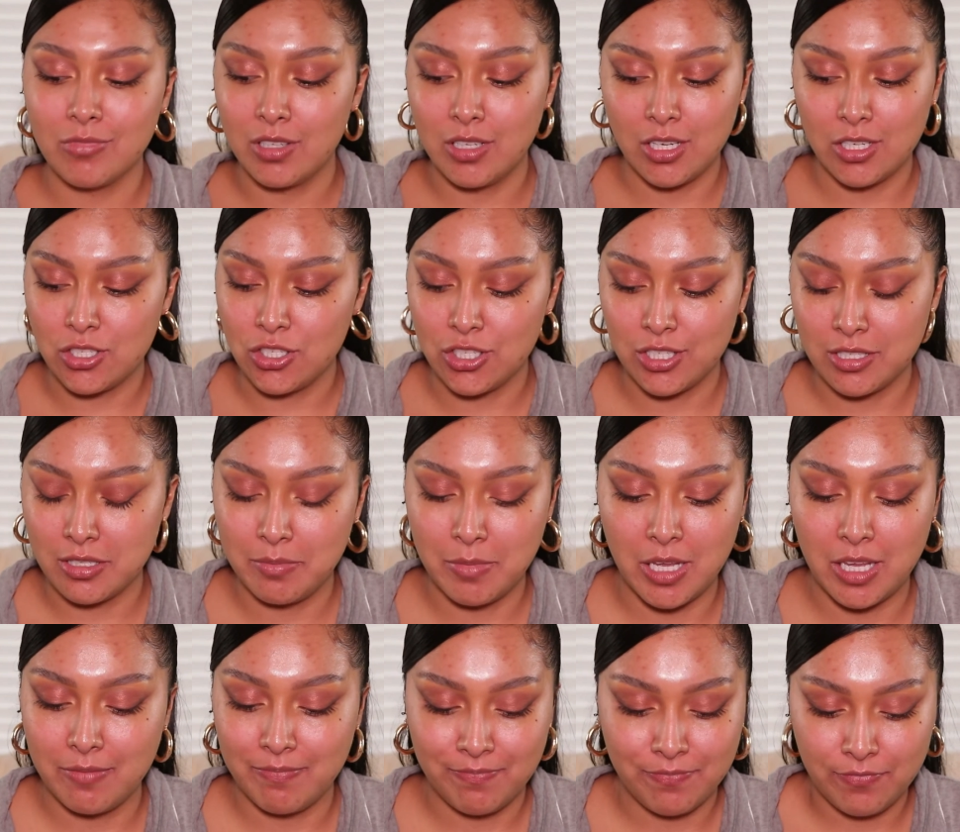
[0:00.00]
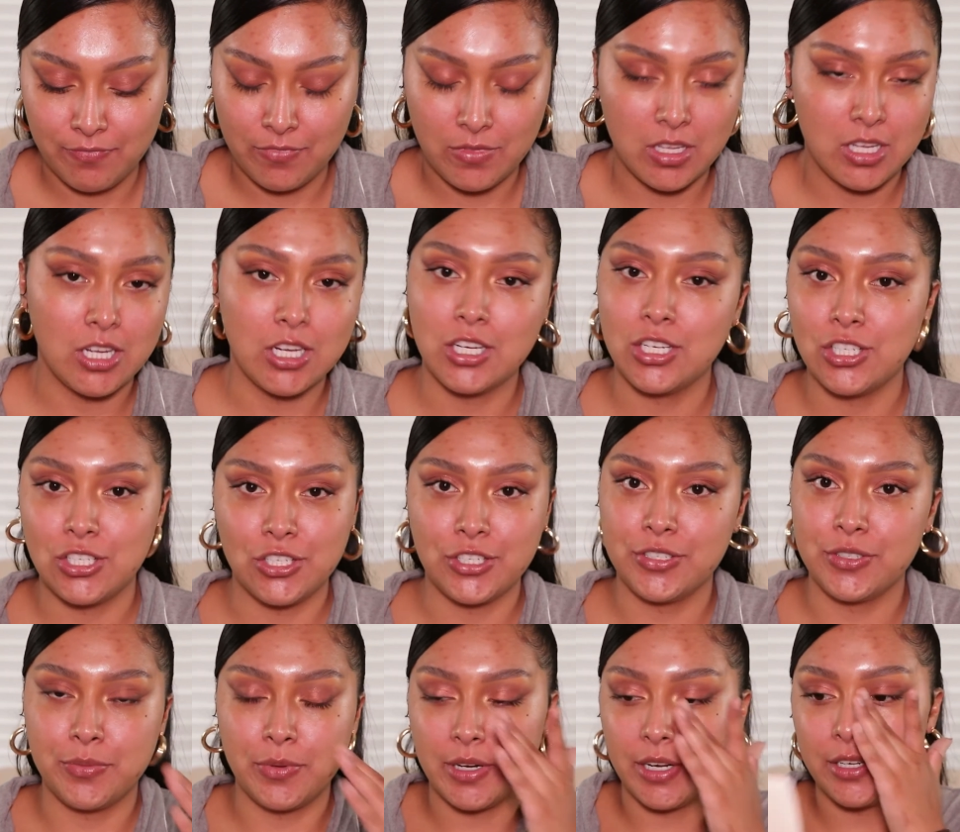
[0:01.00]
It's just me. It's
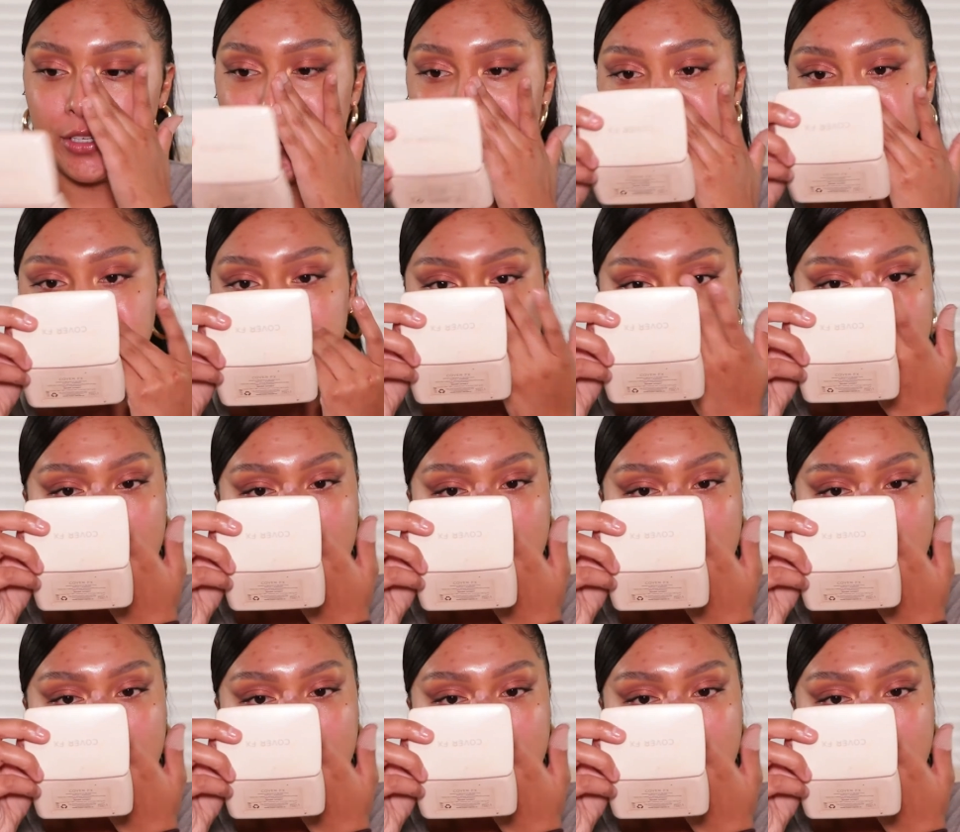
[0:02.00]
just what I do.